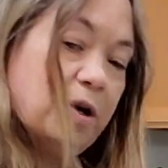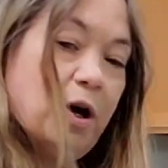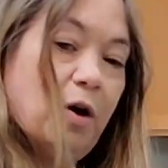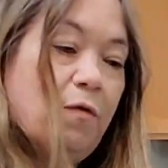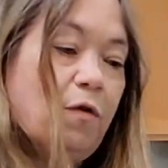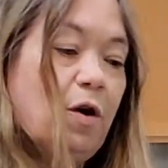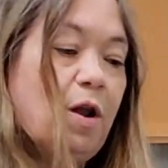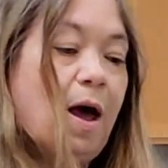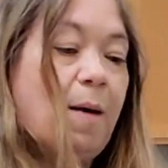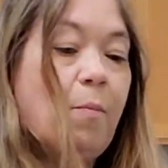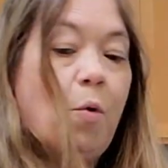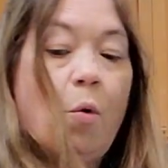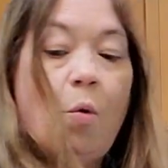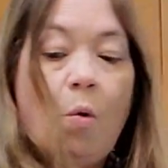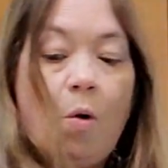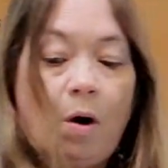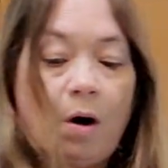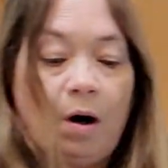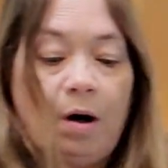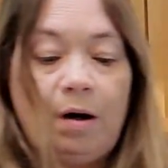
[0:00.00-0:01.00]
care for lime,
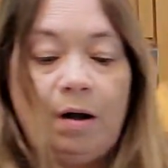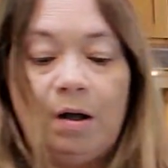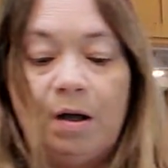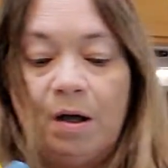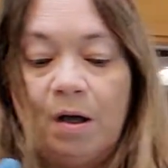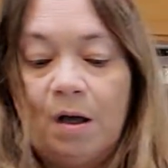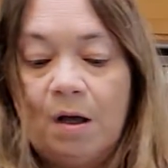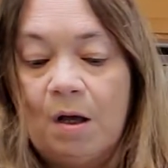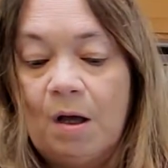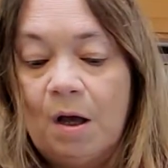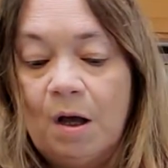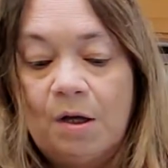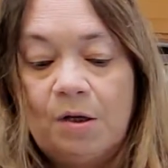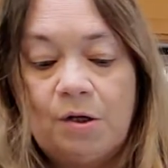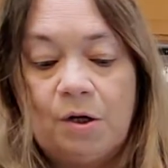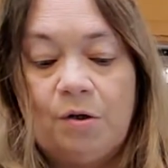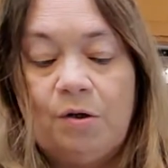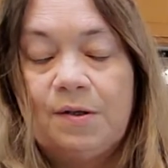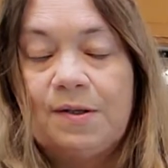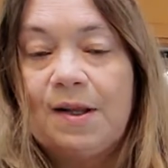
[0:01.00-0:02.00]
or
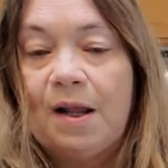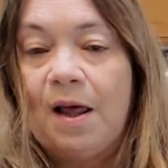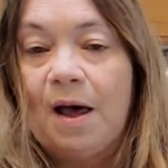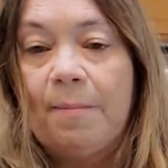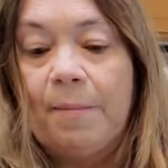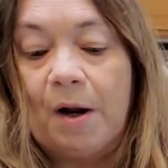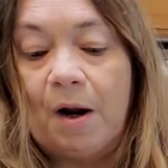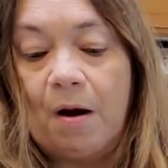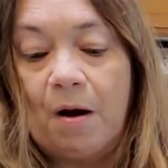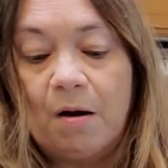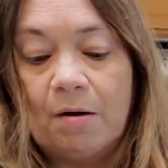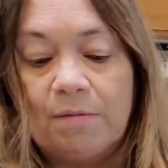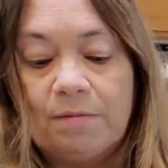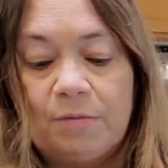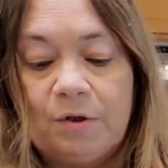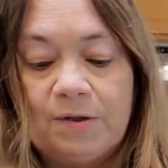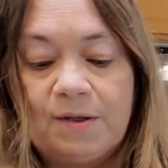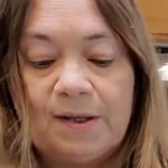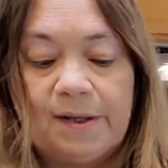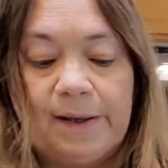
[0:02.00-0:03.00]
don't use a lime at all.
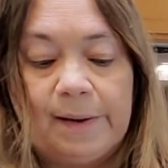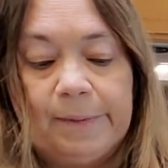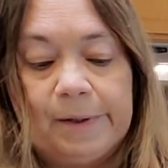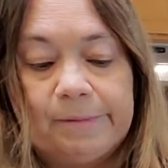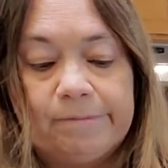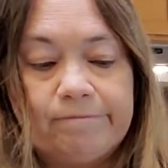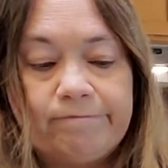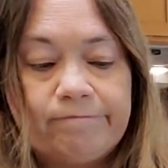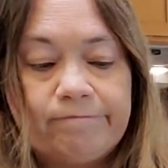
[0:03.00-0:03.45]
Use a lemon.